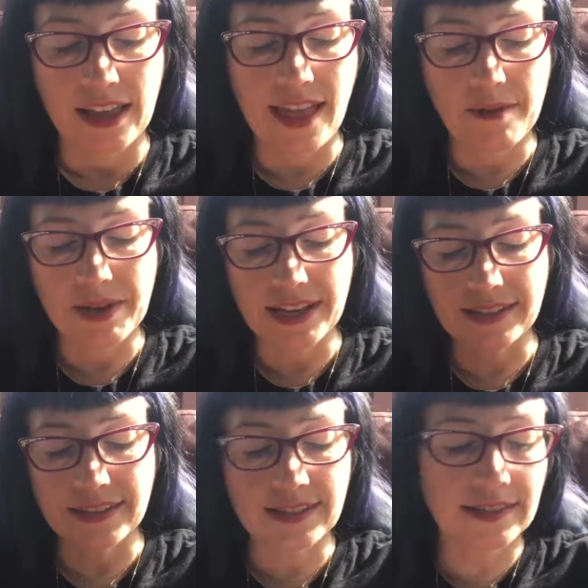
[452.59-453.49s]
And that
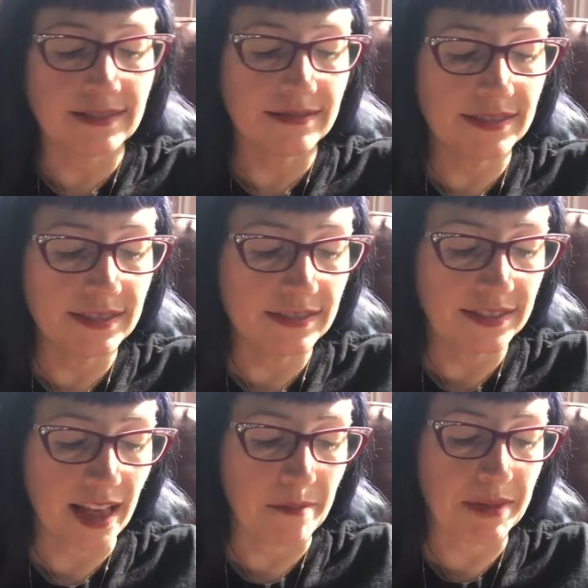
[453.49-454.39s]
means
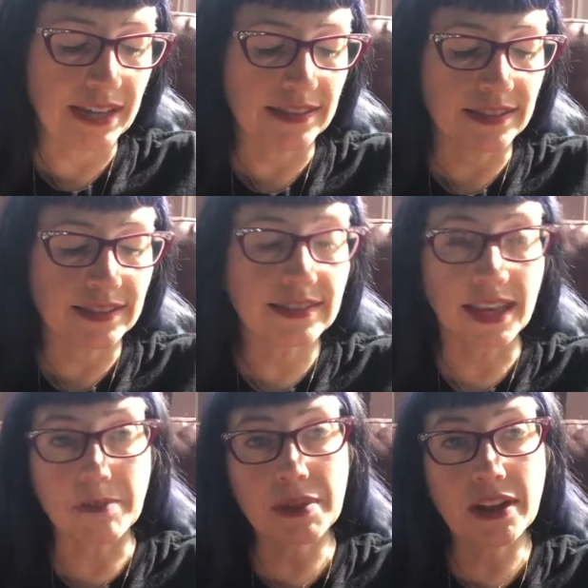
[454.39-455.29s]
that means
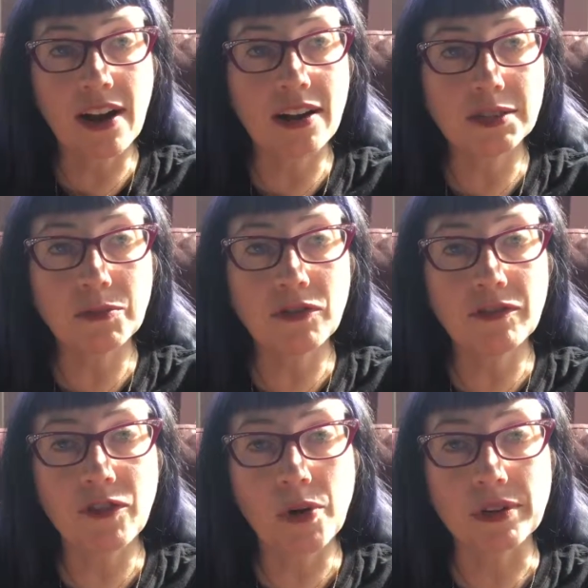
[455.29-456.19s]
keeping the cause
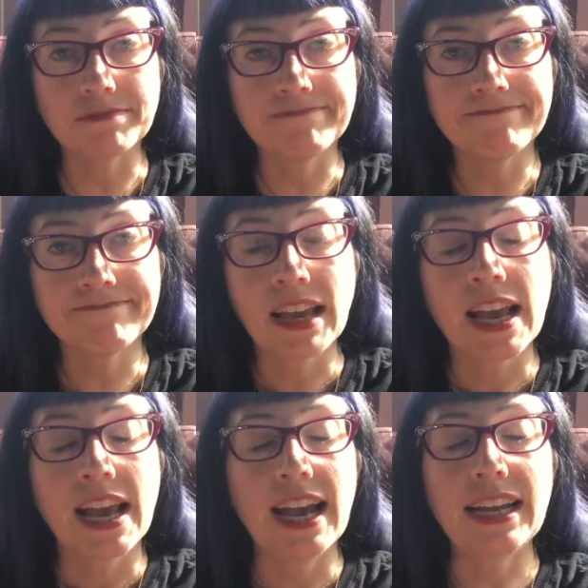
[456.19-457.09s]
moving forward.
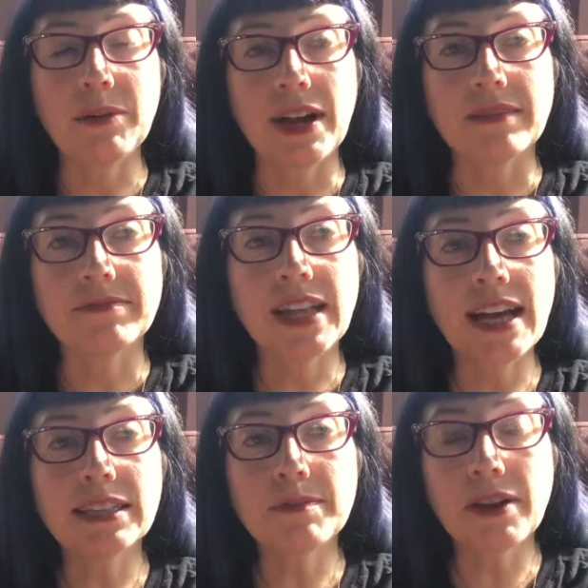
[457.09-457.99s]
Anyway,
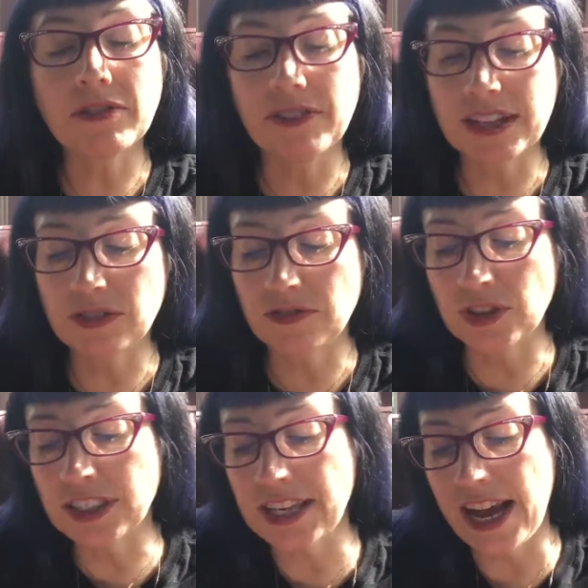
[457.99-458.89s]
that is my reflection
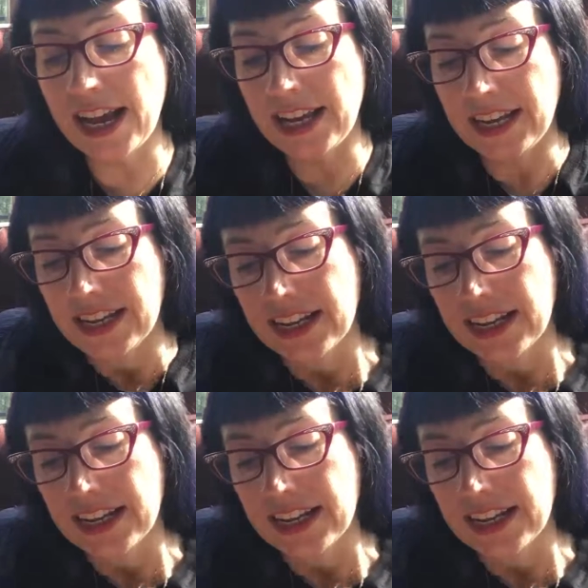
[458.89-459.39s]
for today.